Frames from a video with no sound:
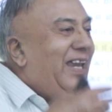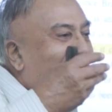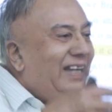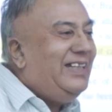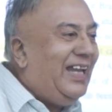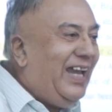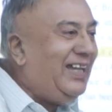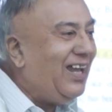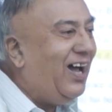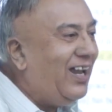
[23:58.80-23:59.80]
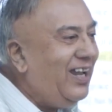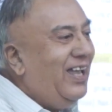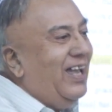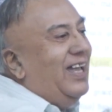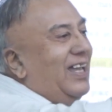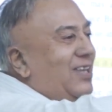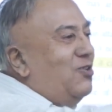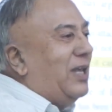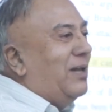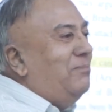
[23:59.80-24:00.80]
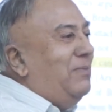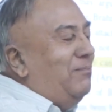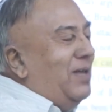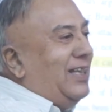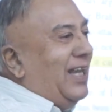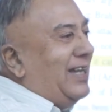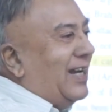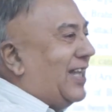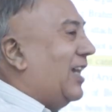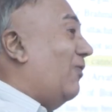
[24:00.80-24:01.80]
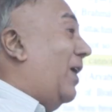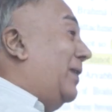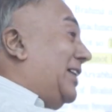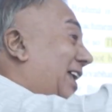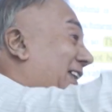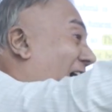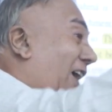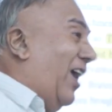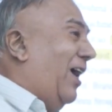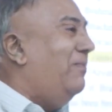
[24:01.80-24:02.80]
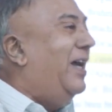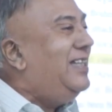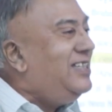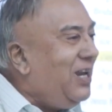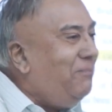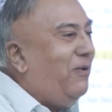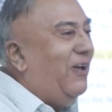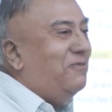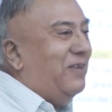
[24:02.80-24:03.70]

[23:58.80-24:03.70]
intellect, or you can mix it and say Swamatinava, by the ship of